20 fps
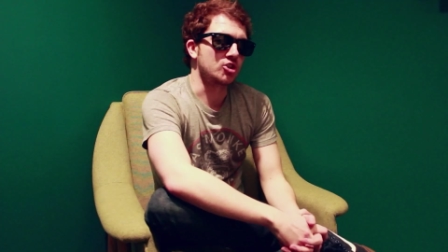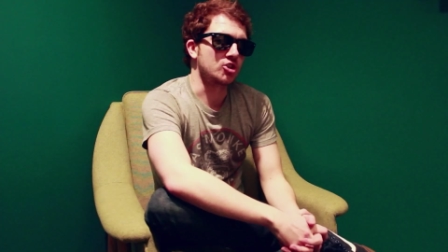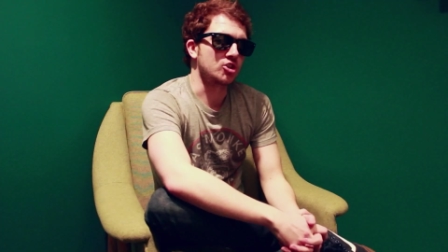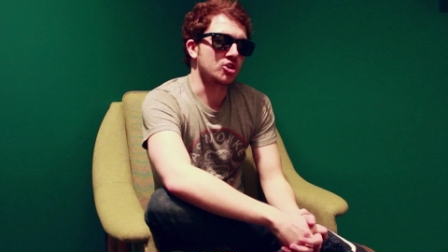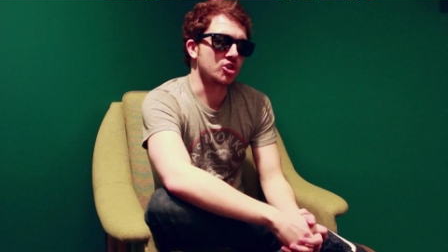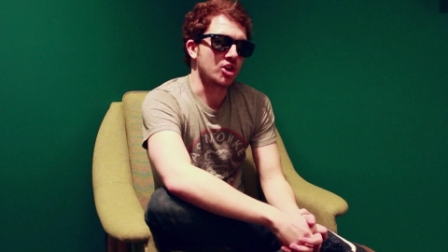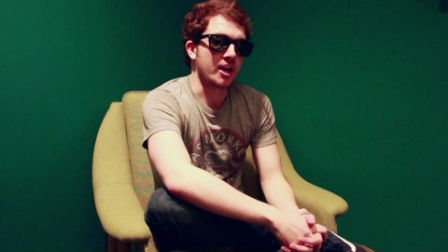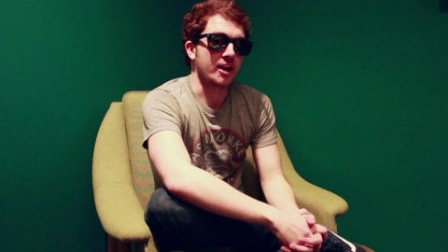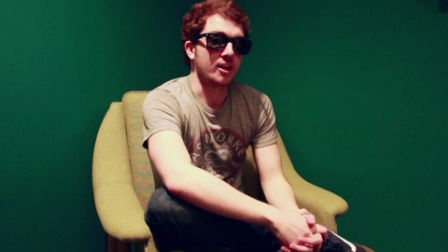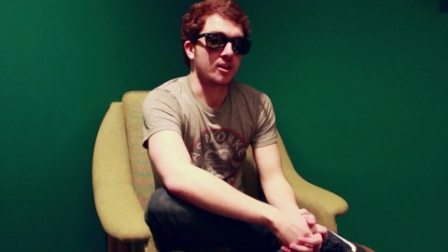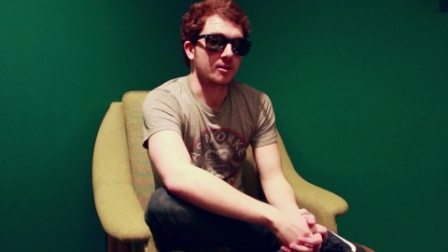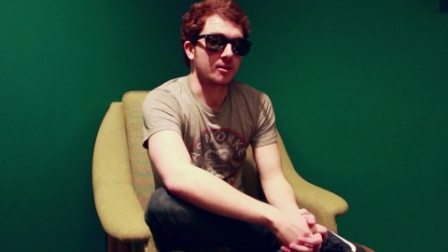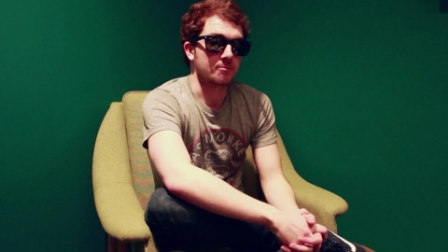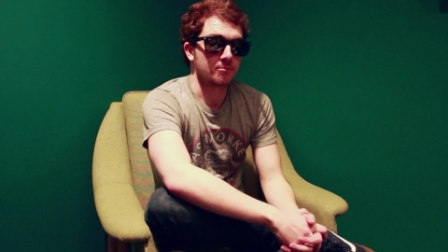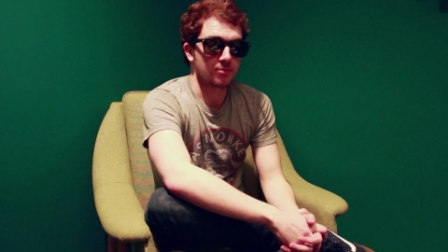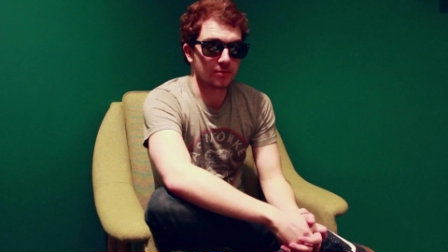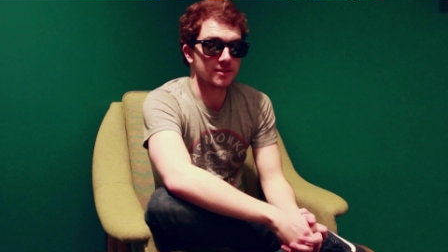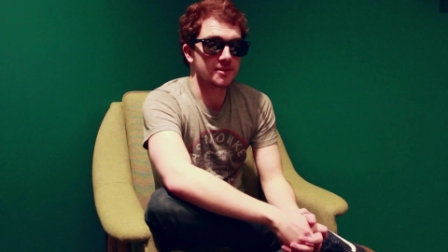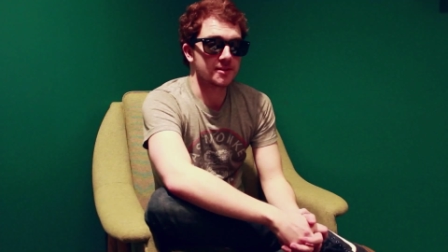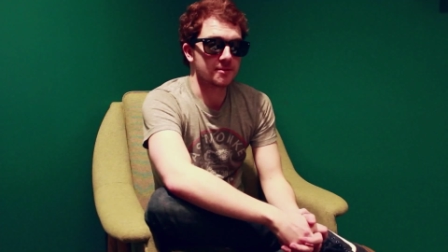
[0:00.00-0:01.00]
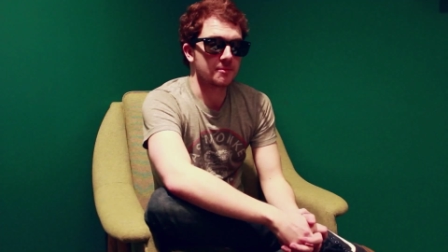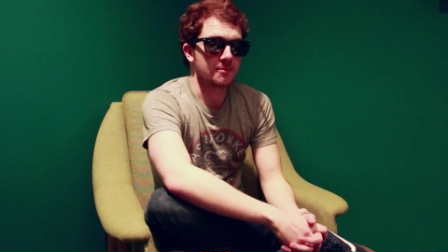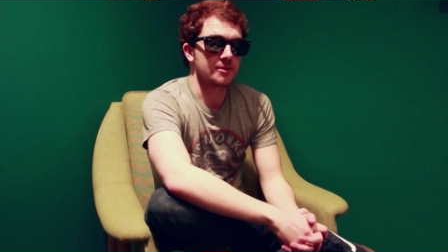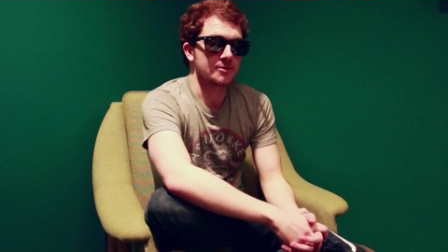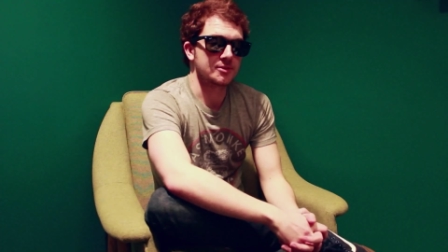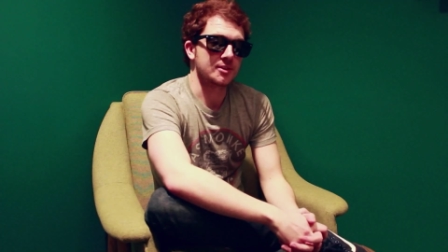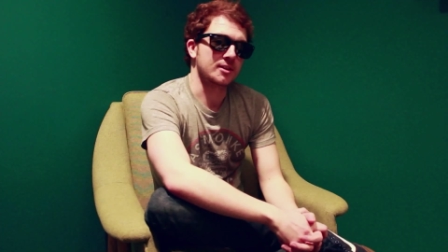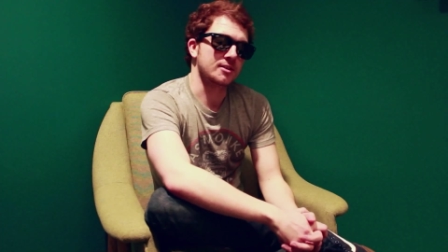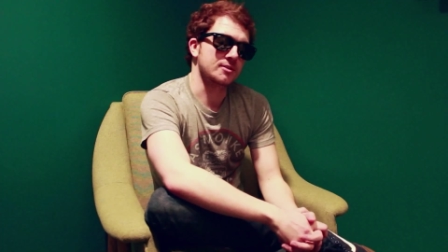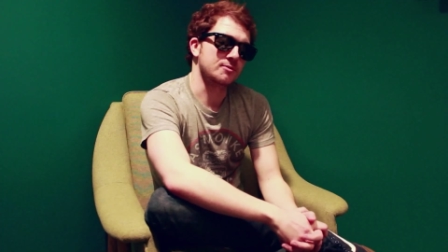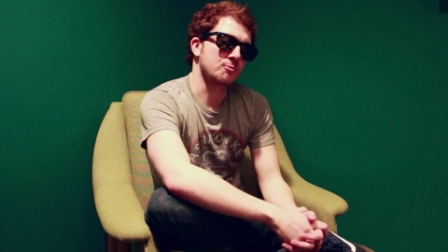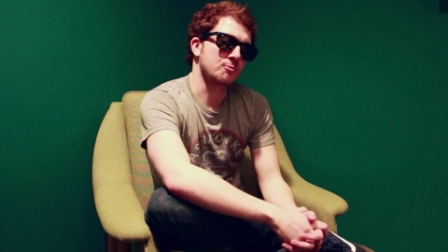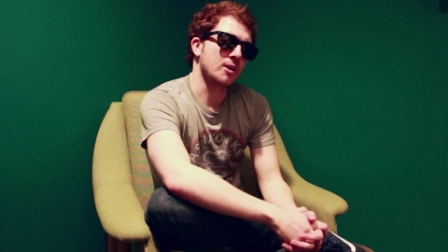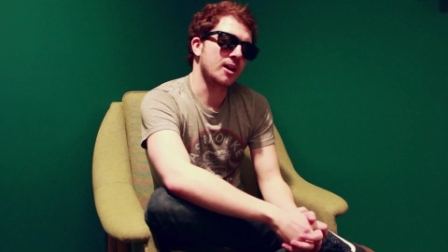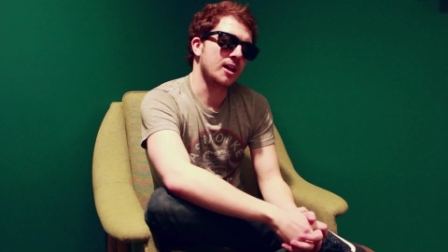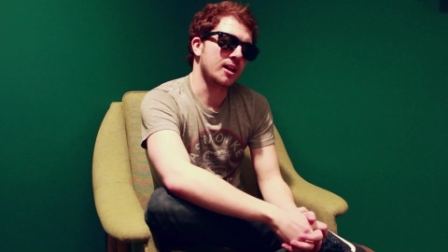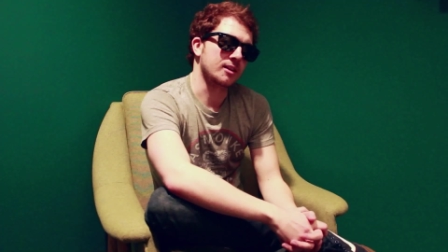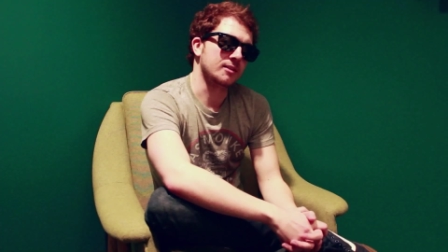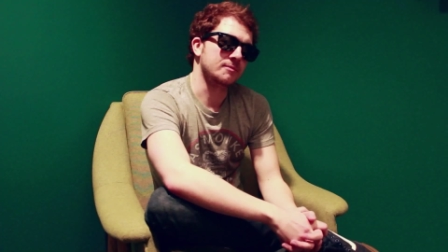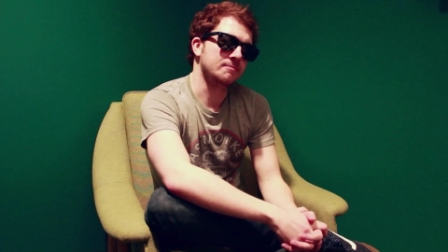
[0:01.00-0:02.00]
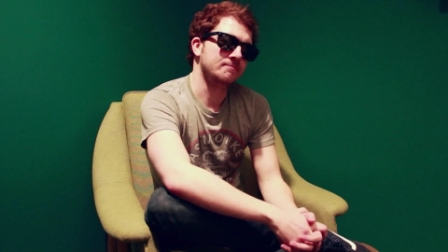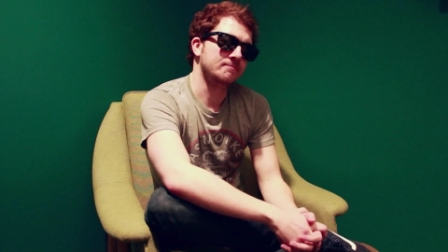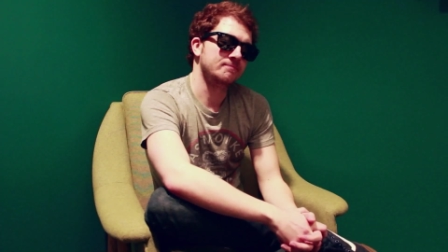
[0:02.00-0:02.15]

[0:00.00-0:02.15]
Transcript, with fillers: jail prison music as well.